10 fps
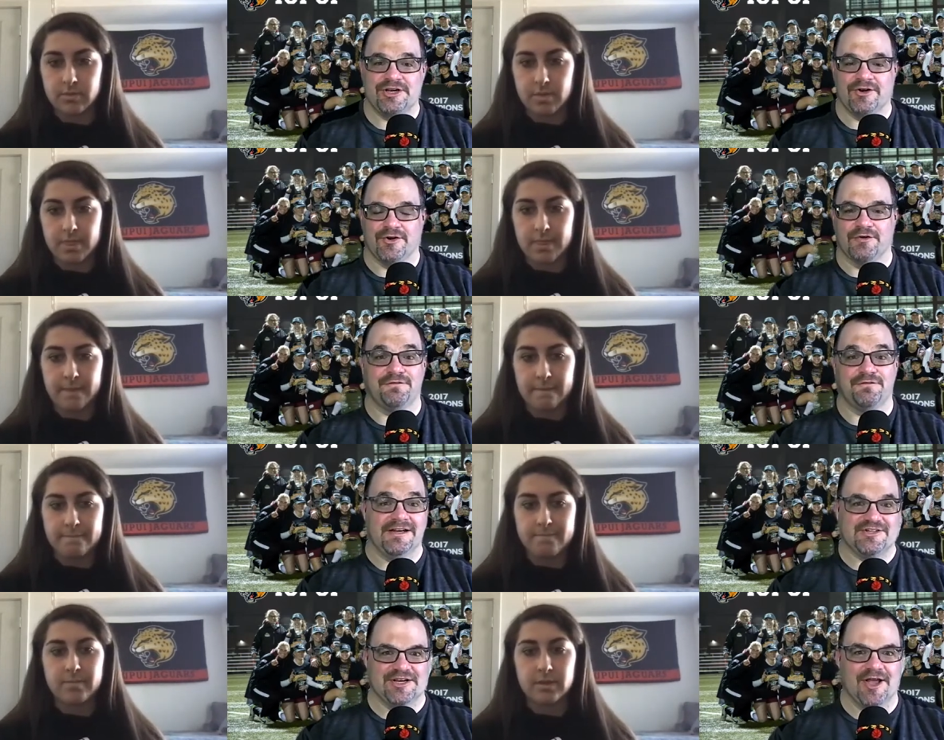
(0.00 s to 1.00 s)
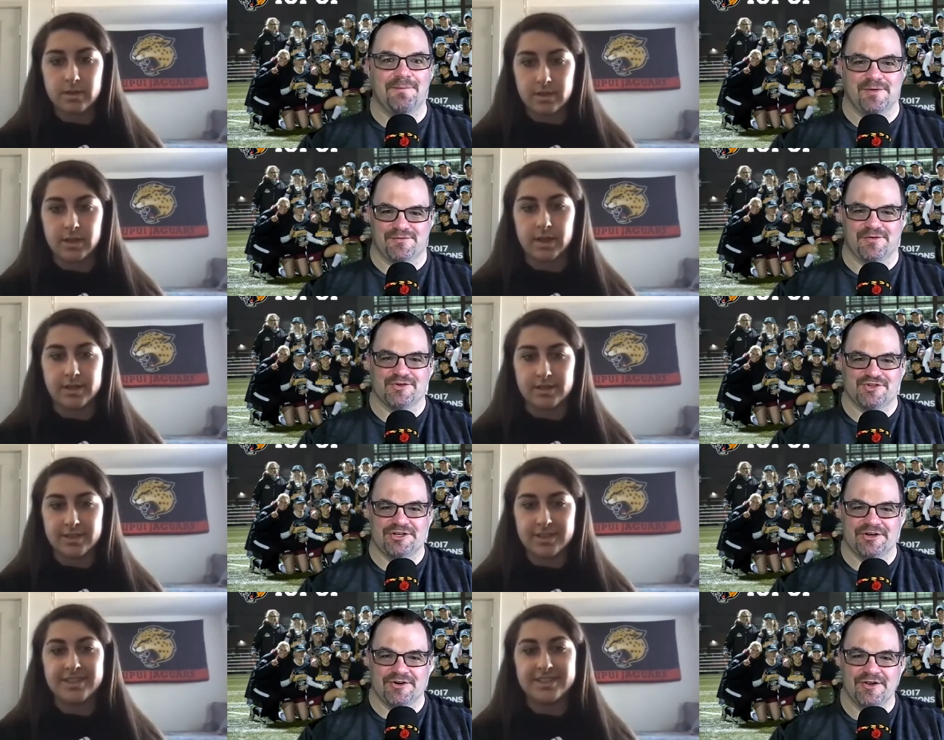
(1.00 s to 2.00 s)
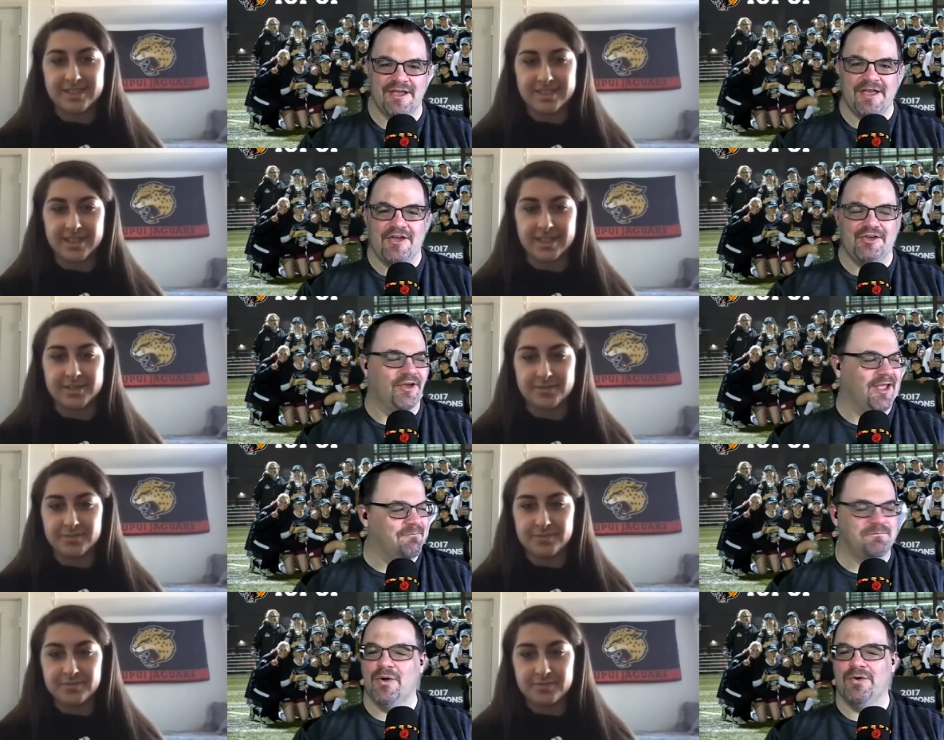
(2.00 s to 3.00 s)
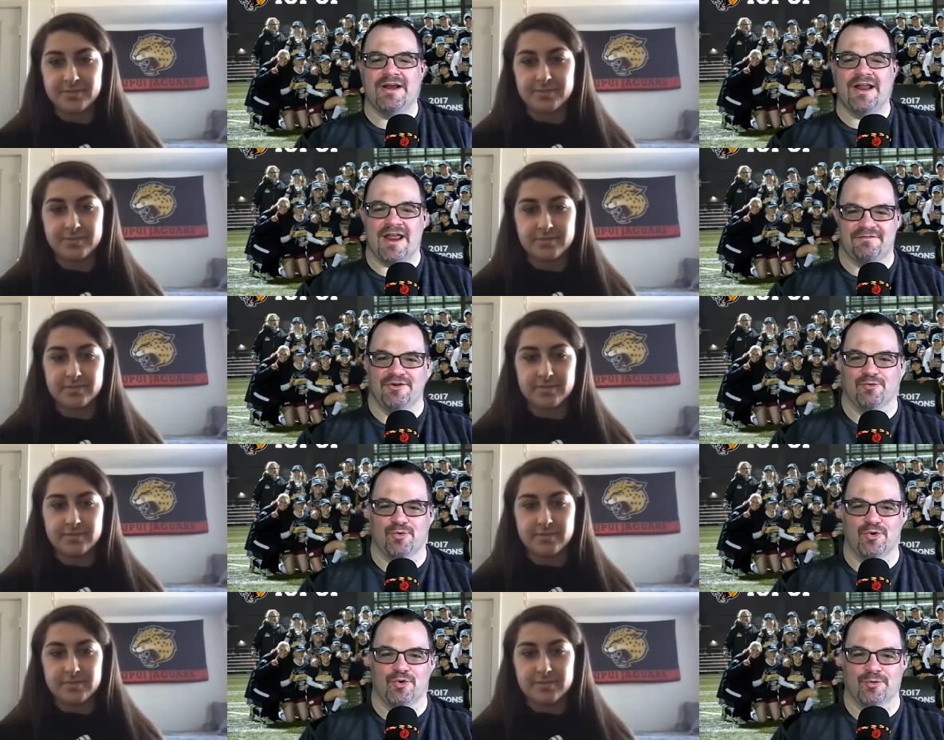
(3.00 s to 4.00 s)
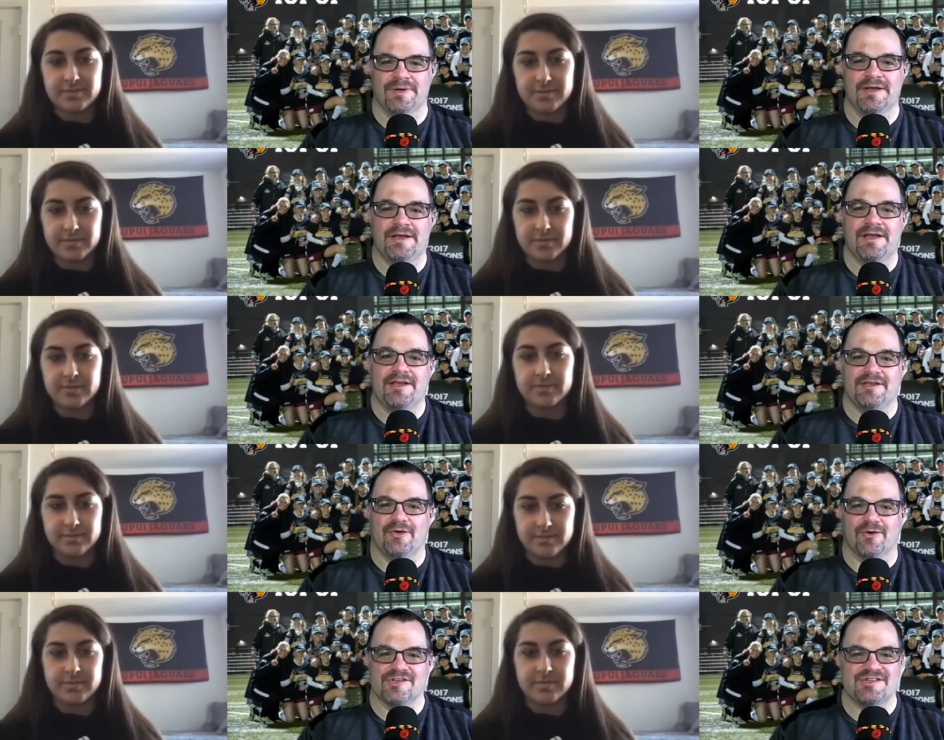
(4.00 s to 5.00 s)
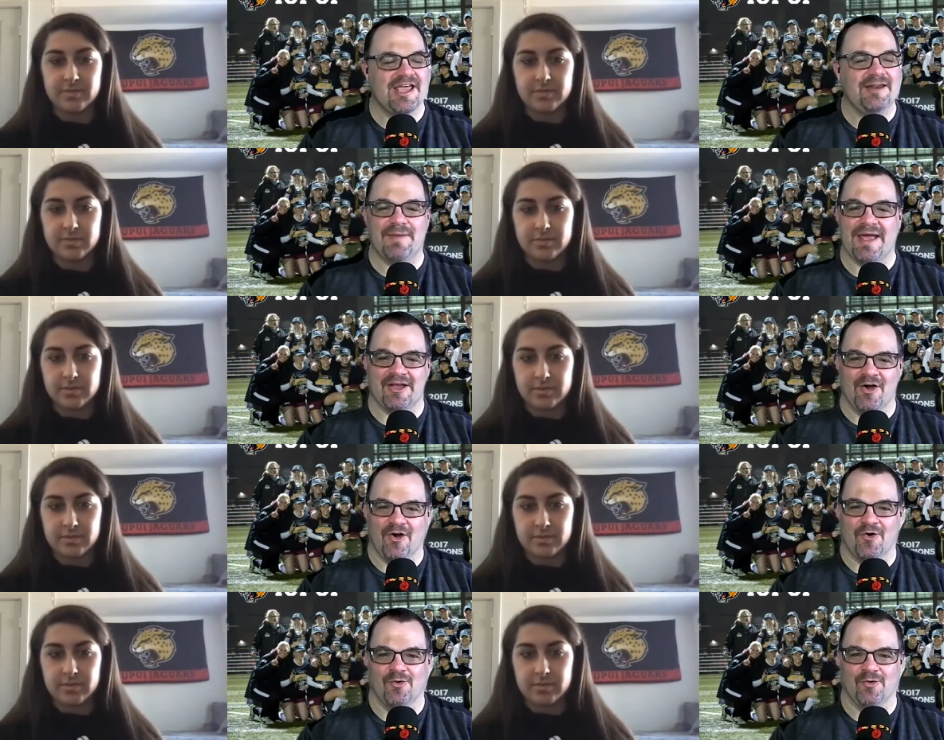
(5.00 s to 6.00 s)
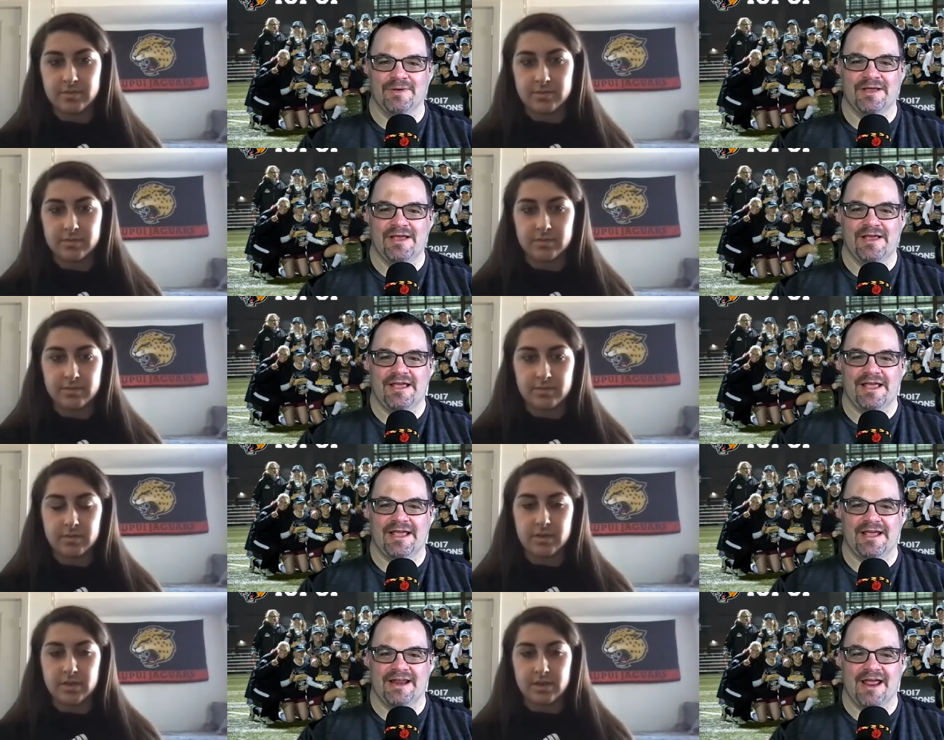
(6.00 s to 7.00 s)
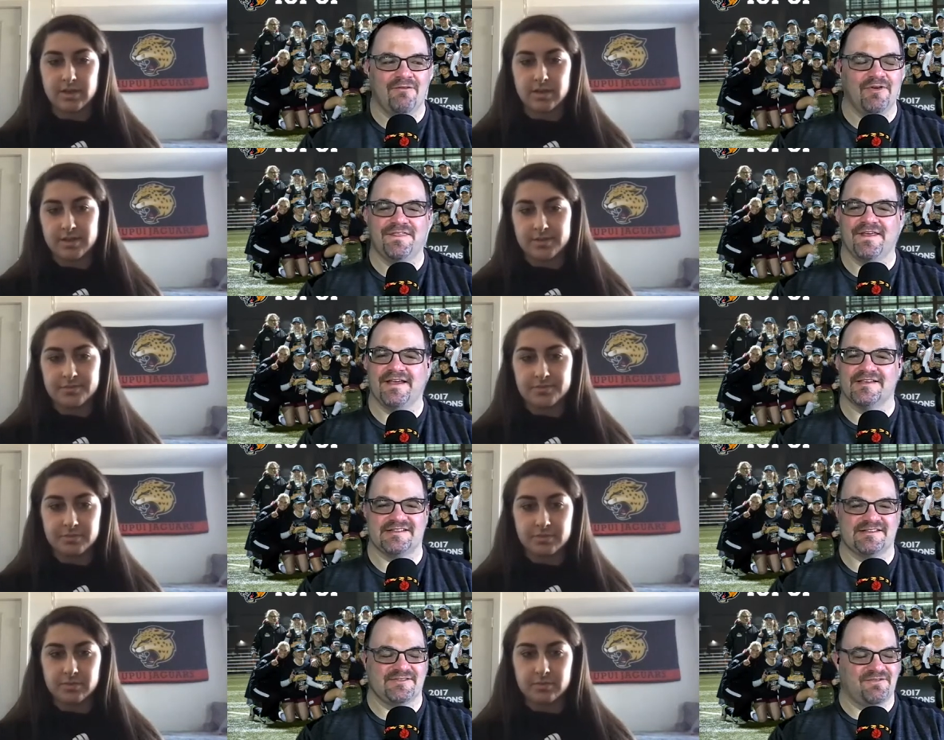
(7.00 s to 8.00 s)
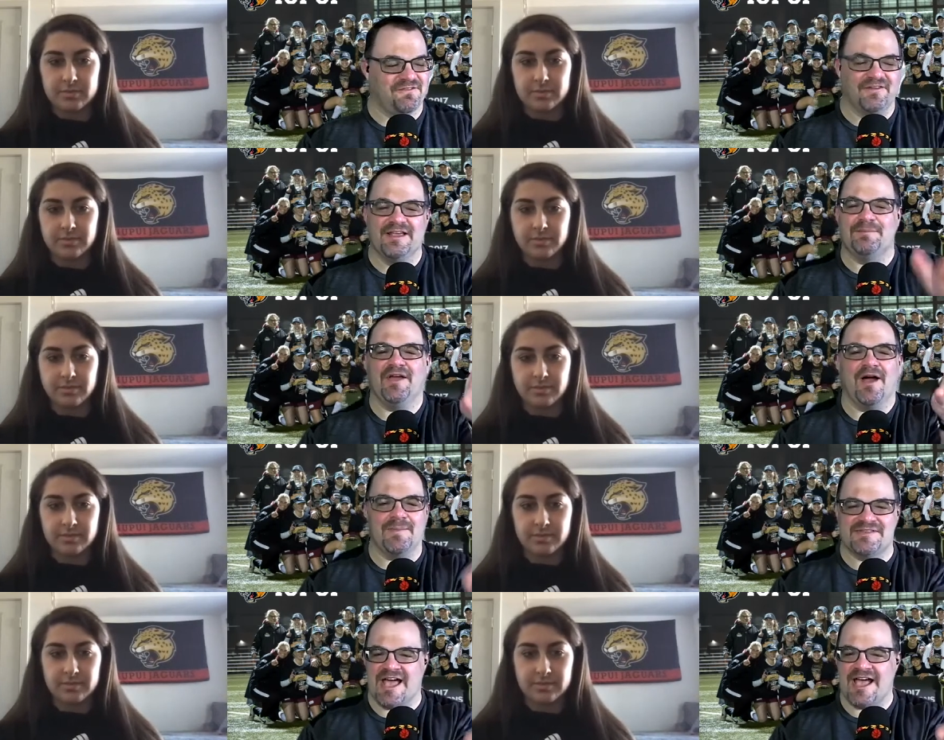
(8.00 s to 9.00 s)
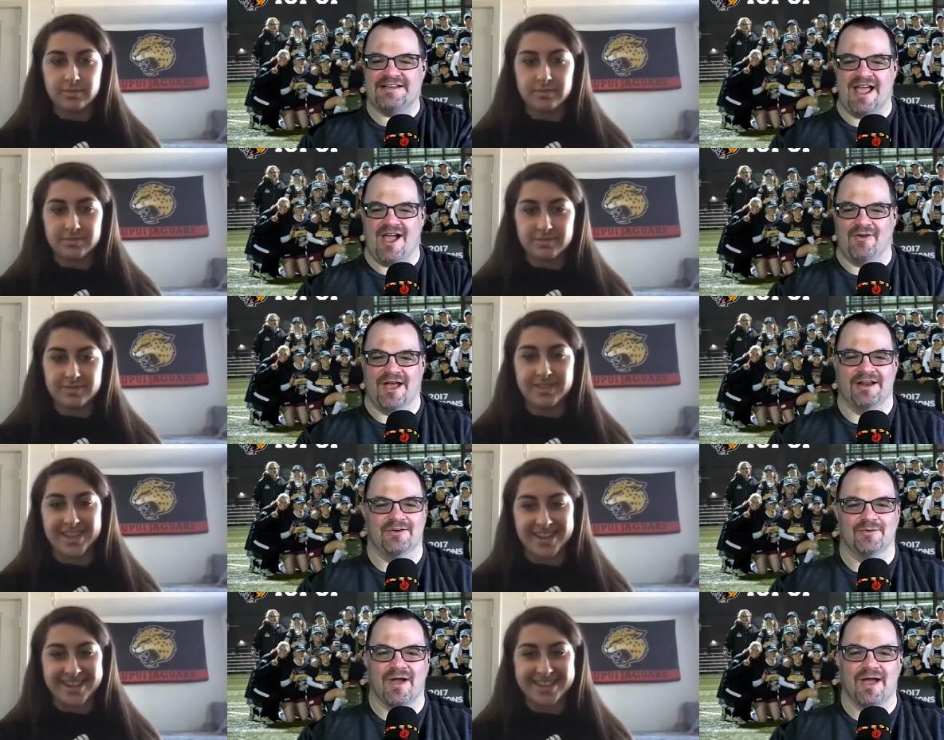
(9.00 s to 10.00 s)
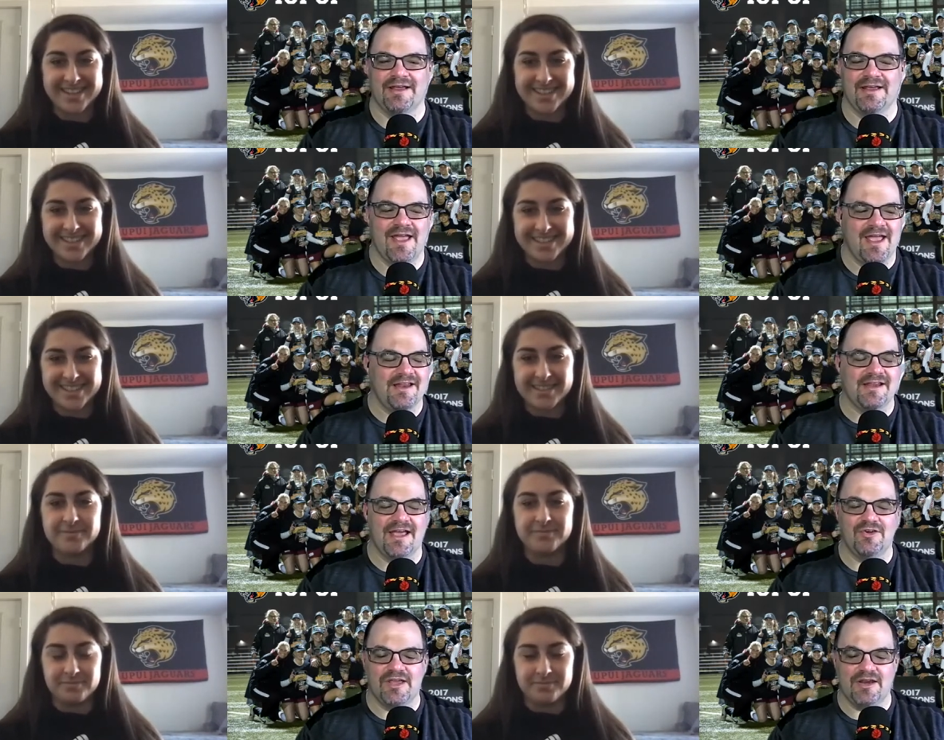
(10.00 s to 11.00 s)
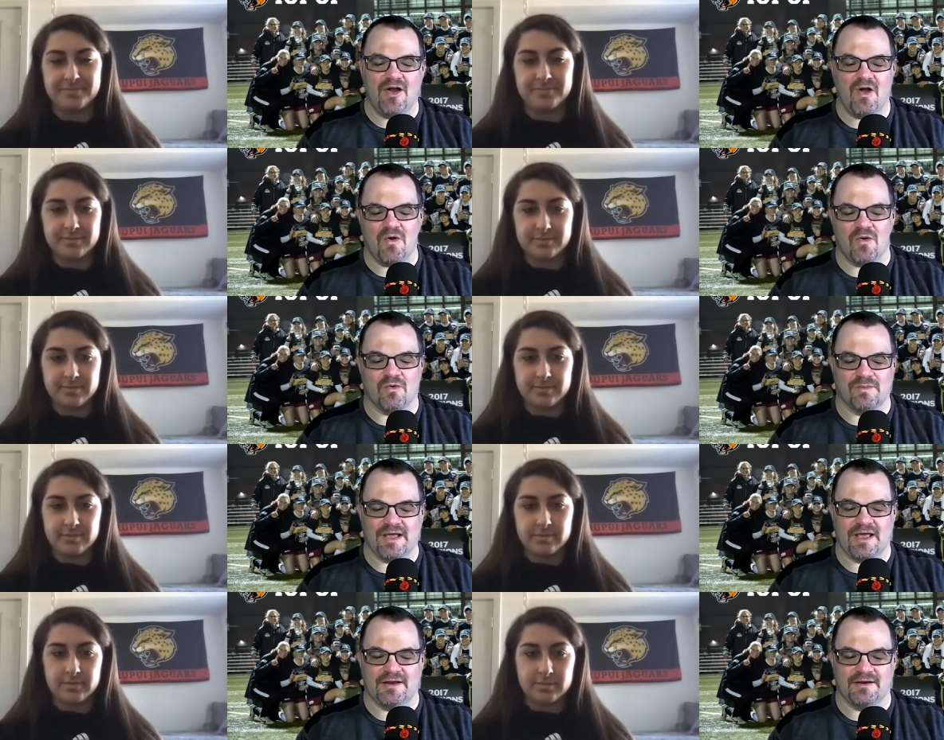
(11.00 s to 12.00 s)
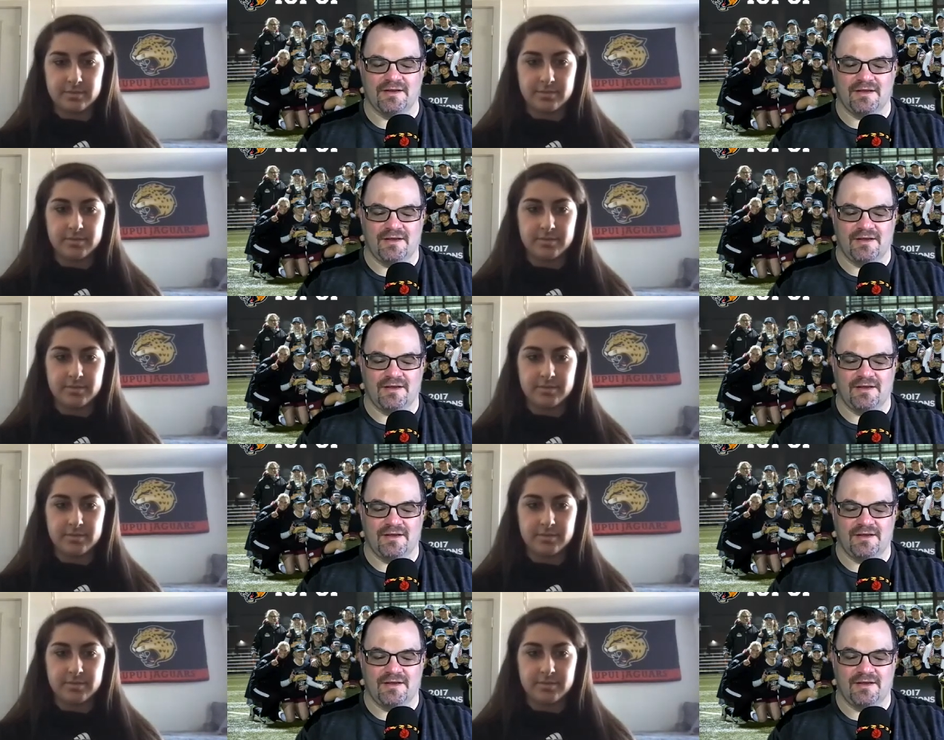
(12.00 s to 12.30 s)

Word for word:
Speaker 1: year. You're finishing up your first year. You get booted out of your room. You're sent back home, and everything is flipped upside down on you, right? And yet you mm-hmm. get home, and